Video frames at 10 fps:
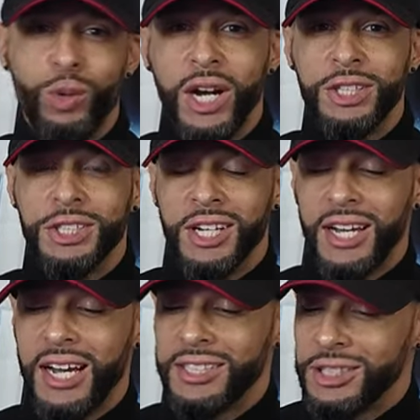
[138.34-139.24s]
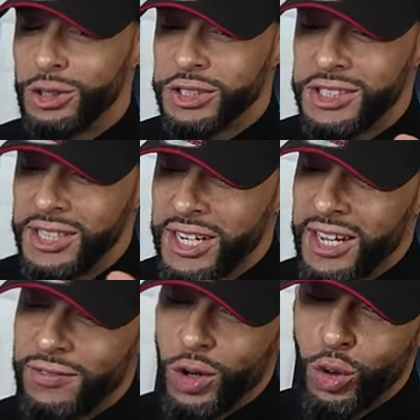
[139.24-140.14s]
watching the content, you can see that I
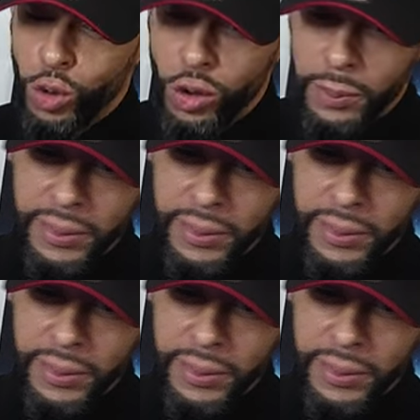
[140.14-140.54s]
have a cooling